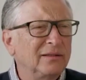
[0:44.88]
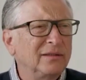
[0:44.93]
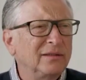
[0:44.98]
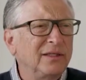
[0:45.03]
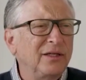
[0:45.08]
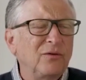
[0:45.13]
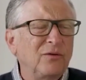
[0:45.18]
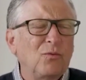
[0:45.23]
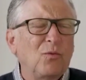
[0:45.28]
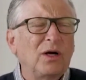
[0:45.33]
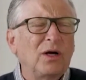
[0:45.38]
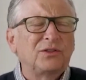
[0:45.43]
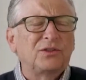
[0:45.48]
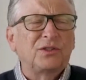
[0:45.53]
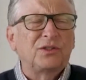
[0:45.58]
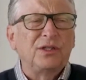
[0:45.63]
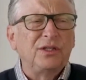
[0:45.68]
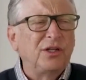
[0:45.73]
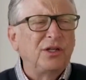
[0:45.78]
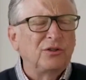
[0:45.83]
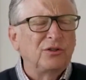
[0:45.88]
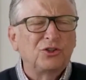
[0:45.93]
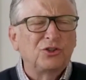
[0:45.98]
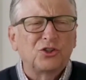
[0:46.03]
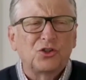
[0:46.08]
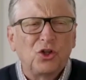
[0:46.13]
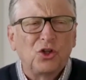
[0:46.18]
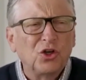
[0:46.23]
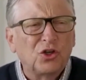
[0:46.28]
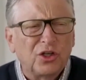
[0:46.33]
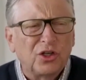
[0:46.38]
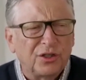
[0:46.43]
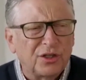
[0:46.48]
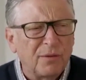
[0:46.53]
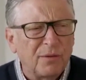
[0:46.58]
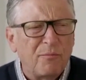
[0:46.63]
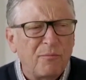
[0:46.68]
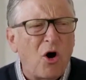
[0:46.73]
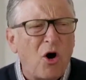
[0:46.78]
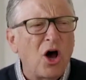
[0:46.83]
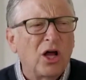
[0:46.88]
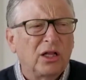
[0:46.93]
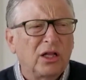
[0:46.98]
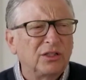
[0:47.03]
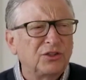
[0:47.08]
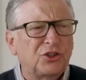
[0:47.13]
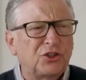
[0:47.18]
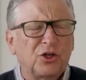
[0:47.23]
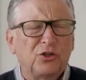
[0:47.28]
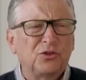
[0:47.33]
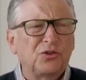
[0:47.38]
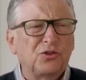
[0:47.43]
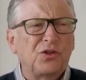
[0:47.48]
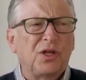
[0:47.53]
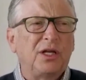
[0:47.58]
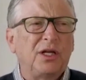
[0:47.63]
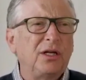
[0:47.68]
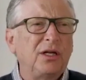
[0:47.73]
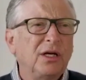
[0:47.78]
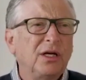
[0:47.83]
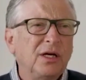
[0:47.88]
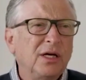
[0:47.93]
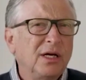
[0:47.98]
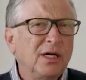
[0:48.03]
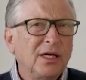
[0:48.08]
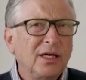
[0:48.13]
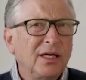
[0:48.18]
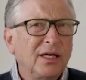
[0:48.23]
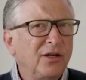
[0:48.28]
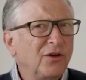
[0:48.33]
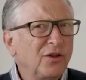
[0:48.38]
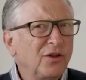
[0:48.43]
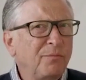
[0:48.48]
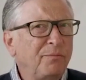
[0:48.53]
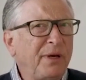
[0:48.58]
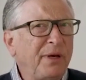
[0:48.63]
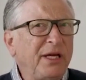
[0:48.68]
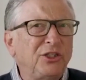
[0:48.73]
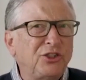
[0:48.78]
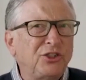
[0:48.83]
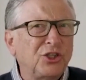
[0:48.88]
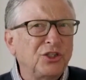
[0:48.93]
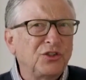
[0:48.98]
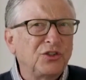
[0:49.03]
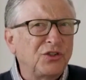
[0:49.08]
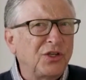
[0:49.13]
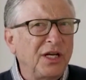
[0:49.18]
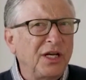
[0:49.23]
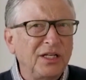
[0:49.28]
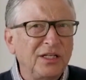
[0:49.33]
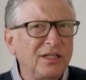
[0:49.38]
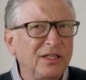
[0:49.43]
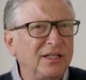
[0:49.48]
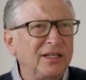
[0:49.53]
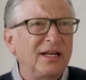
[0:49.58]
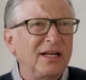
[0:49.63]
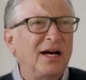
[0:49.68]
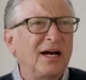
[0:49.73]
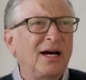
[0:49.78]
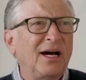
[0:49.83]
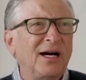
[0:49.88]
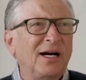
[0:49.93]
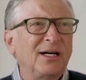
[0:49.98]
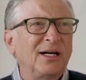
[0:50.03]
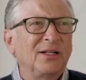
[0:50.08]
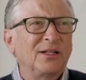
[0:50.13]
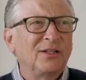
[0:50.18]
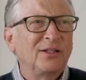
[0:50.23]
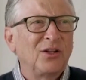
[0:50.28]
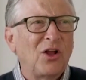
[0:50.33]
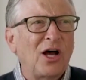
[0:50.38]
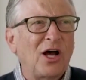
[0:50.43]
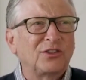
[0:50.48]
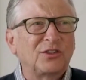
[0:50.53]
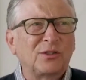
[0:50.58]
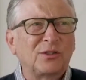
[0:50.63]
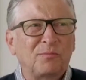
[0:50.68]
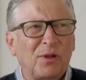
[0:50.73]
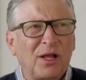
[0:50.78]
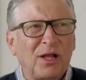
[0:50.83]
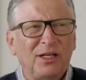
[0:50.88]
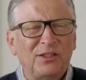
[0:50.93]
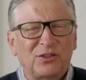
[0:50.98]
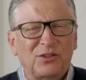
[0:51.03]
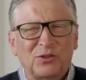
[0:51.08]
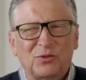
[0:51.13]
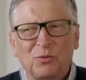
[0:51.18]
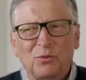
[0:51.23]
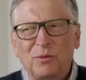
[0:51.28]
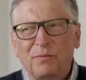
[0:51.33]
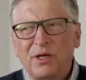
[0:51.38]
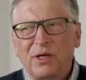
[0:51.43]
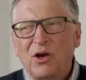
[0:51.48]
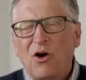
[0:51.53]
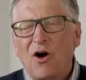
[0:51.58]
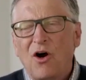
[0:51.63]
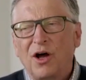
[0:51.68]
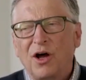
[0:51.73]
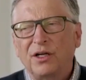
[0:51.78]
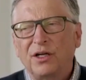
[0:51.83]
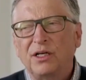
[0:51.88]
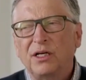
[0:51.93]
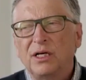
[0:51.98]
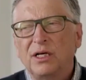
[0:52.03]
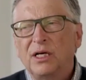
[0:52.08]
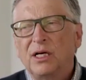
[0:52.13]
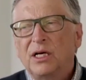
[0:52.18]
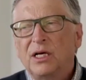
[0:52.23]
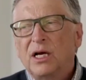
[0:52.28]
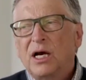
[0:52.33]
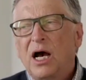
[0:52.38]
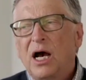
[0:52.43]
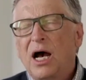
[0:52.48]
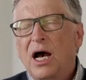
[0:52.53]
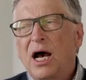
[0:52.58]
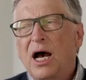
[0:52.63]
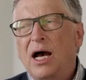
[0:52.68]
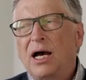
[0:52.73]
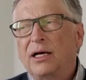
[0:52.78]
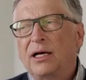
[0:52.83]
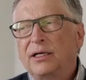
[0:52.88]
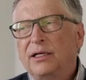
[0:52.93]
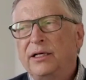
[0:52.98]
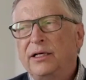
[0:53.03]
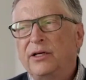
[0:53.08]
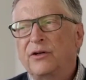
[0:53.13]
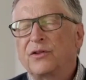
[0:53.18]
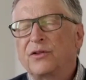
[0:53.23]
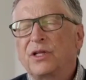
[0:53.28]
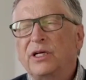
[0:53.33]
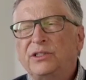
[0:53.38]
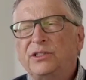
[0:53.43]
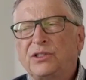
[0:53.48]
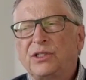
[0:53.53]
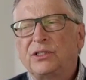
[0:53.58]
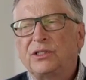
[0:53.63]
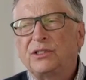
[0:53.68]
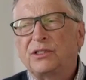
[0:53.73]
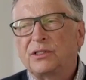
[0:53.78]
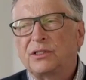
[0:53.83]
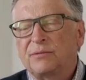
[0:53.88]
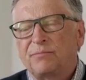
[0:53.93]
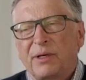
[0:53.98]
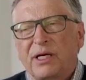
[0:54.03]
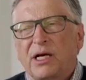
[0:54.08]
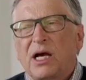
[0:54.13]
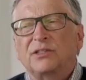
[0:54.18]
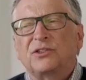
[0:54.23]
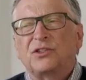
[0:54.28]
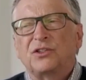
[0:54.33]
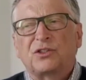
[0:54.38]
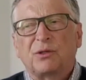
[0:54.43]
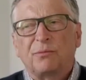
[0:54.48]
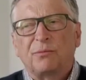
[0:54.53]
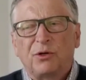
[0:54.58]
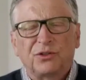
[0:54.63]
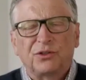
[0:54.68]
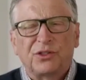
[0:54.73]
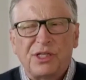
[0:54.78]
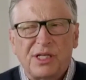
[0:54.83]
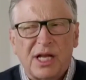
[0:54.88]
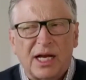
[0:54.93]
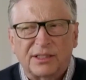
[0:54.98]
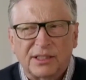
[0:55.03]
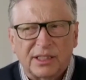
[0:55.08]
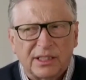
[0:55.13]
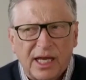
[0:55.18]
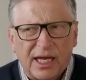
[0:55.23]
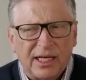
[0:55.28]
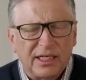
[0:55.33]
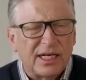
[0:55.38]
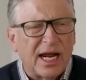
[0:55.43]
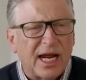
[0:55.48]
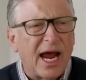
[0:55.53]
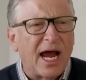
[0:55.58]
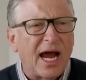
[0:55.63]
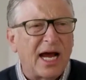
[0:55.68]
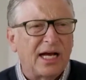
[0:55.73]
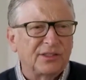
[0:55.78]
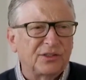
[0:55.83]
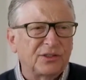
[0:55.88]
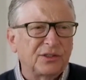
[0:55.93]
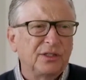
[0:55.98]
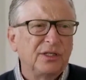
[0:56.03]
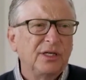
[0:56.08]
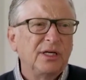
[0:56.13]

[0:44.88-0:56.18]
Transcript: you know, what, you know, just look at the model. It shows that, you know, the beaches in lots of places will be gone. You know, this is because it's a multi-decade task,